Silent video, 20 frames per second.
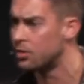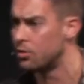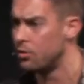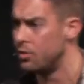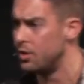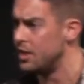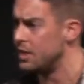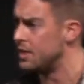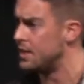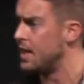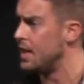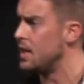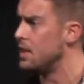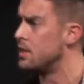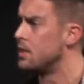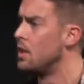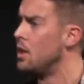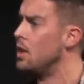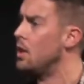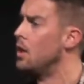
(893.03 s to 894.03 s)
through these
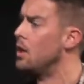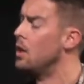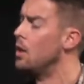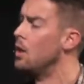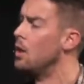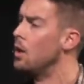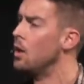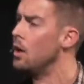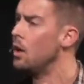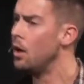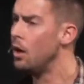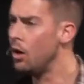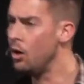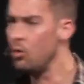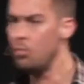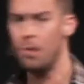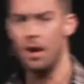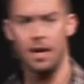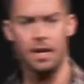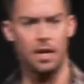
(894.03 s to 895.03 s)
days?
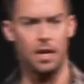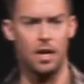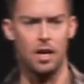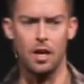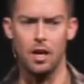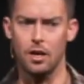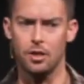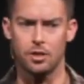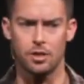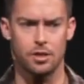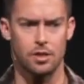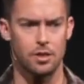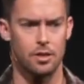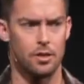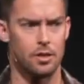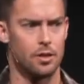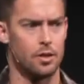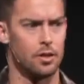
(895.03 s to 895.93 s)
Oh my gosh.